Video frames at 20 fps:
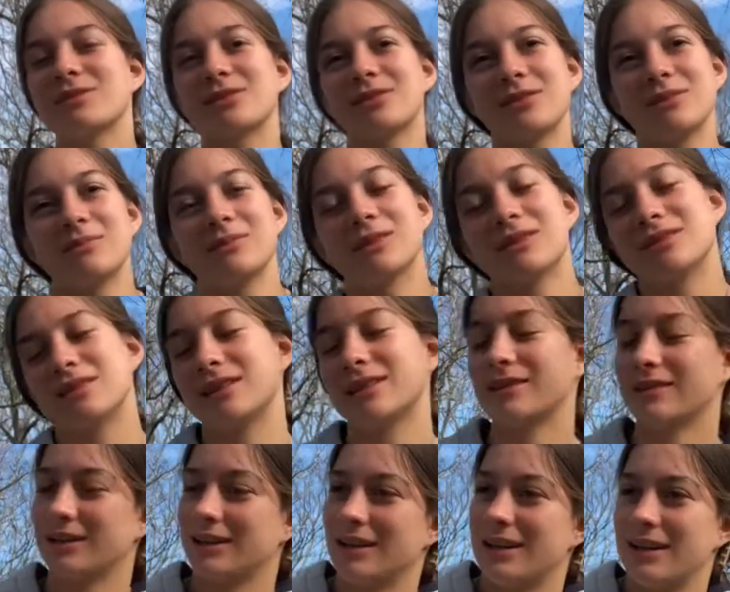my siblings they
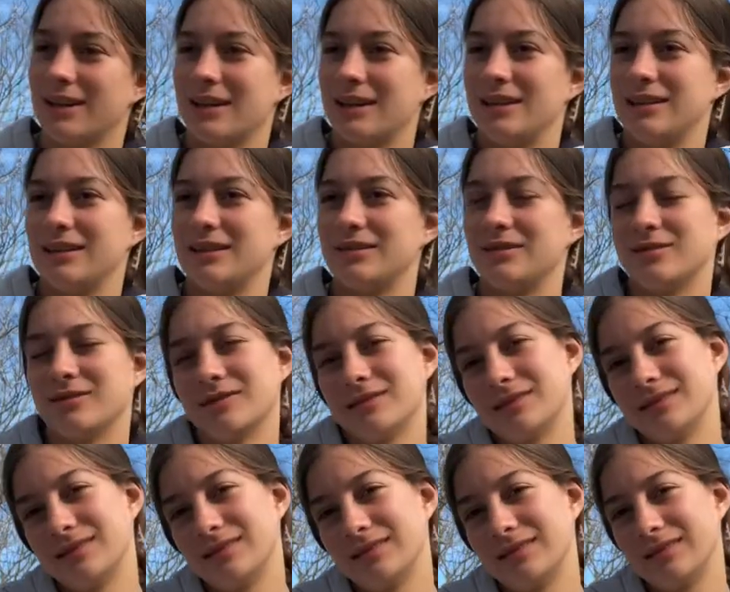you know what
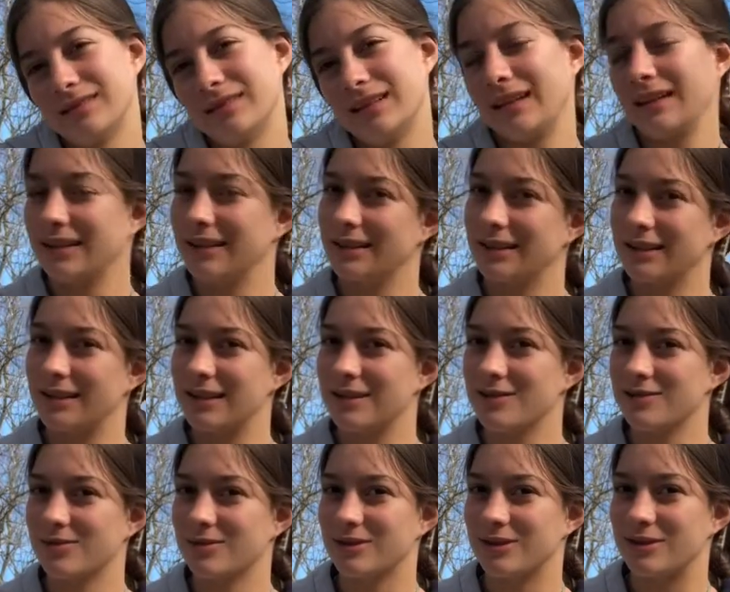like they
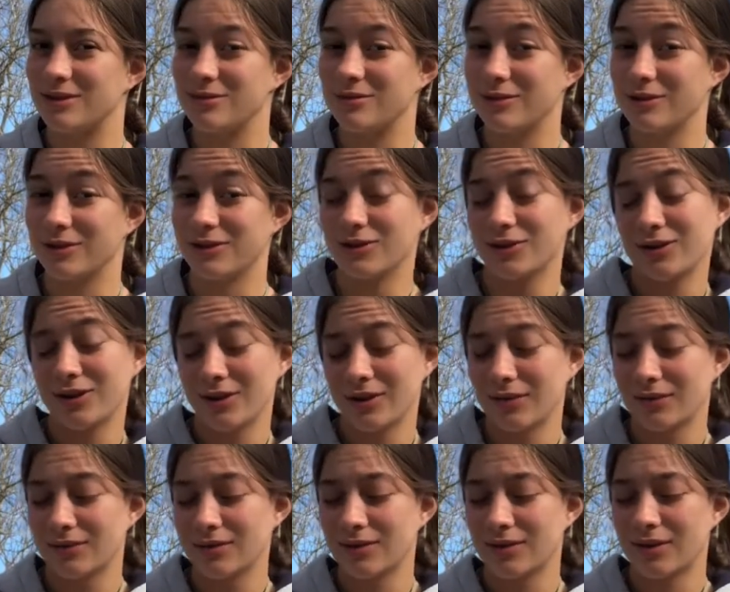just want to do their stuff
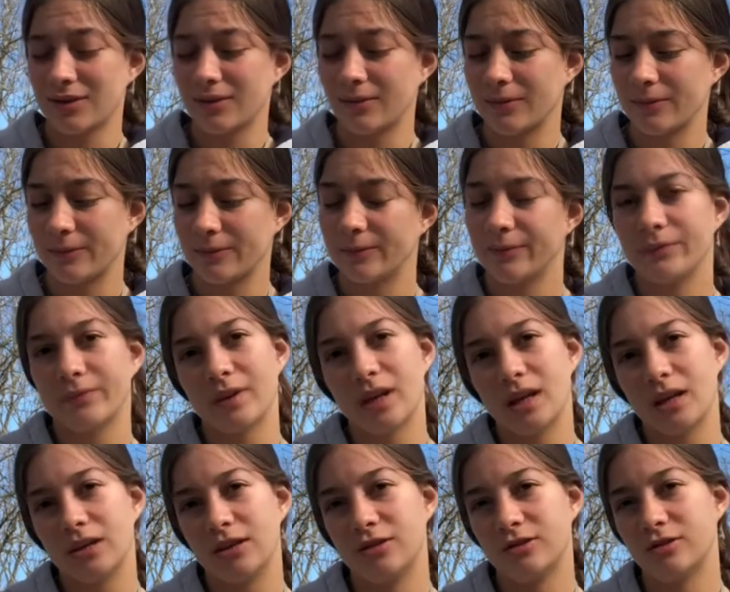so
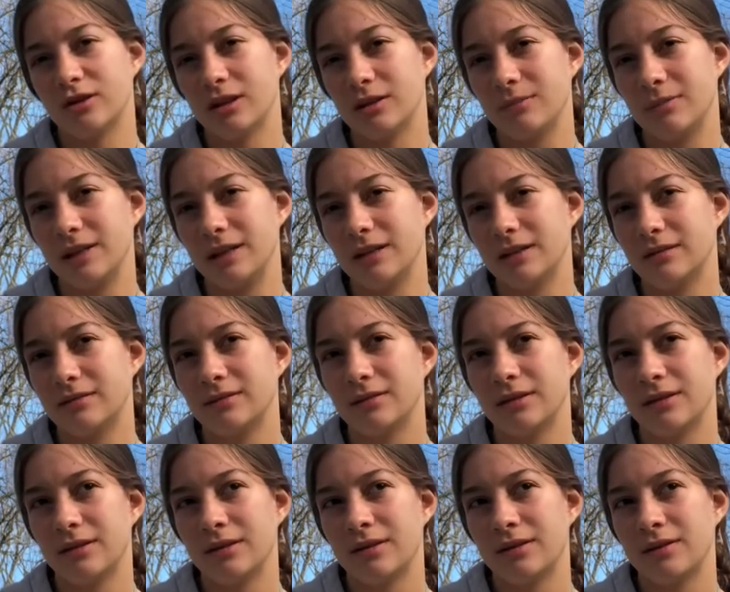you know what I mean
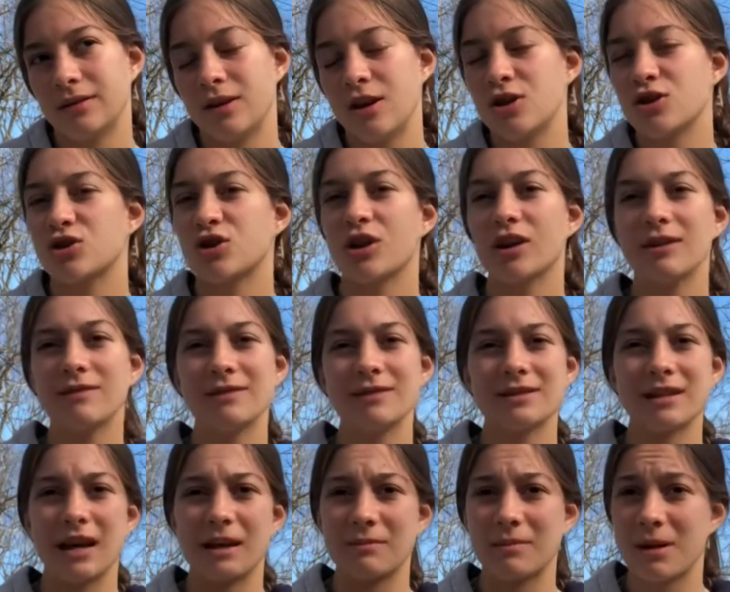should I even
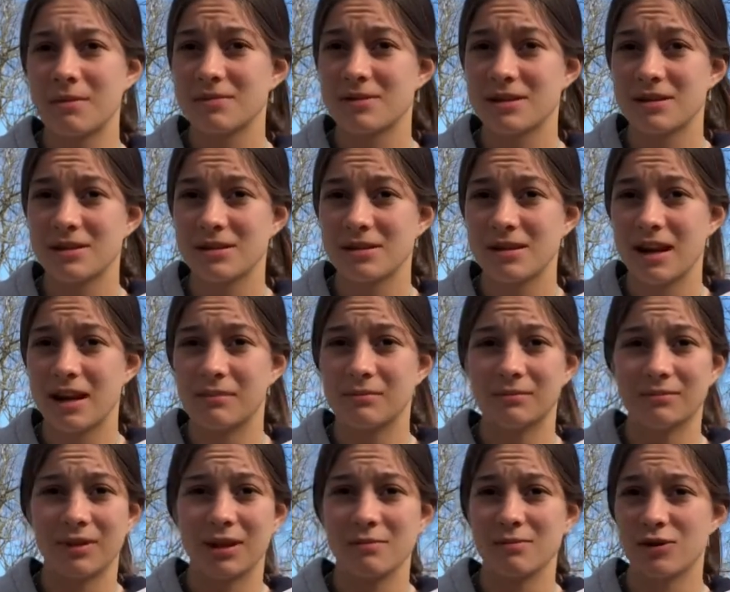time lapse this I'm,
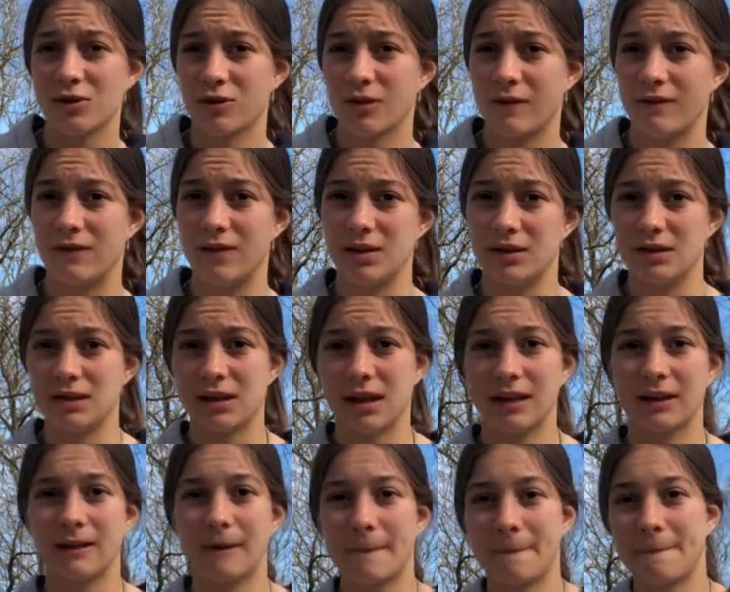I'm so confused like